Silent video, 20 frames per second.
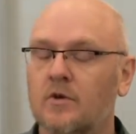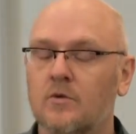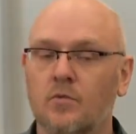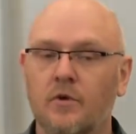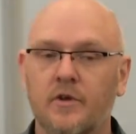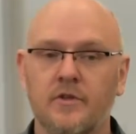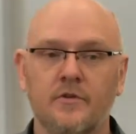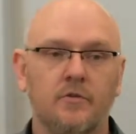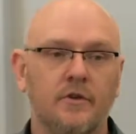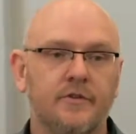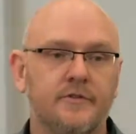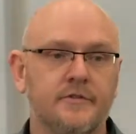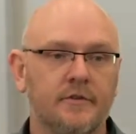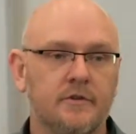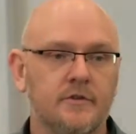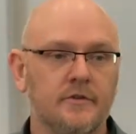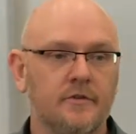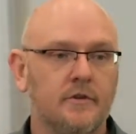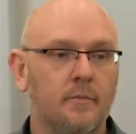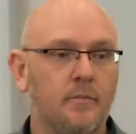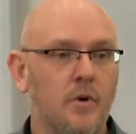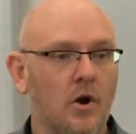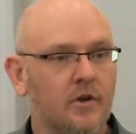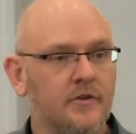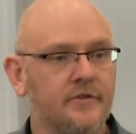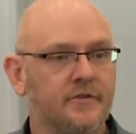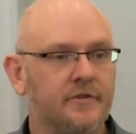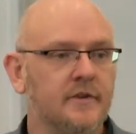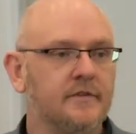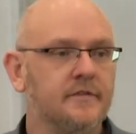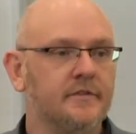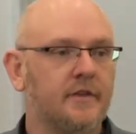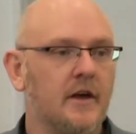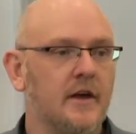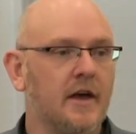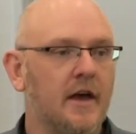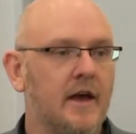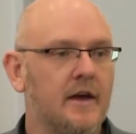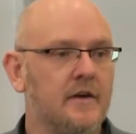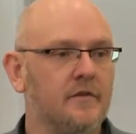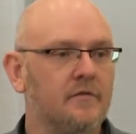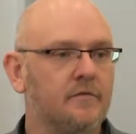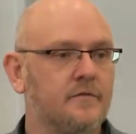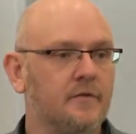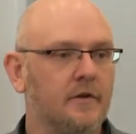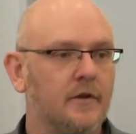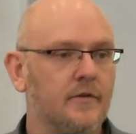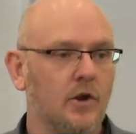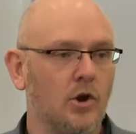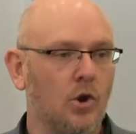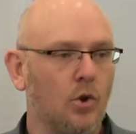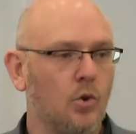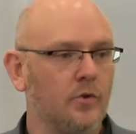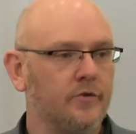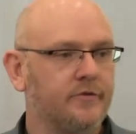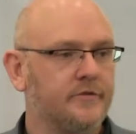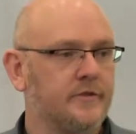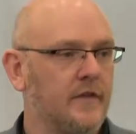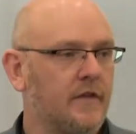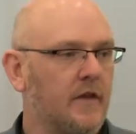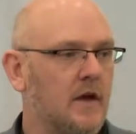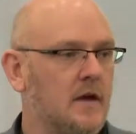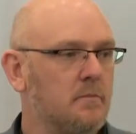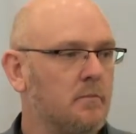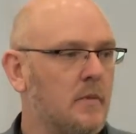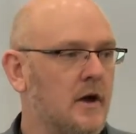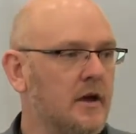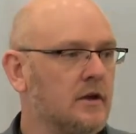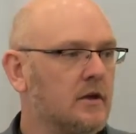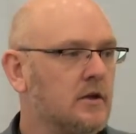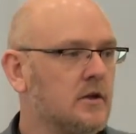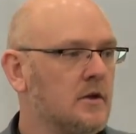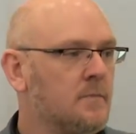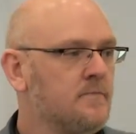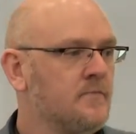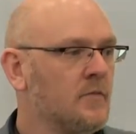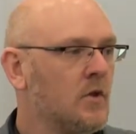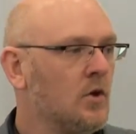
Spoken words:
whether it's in the policies they have, in the laws that they make,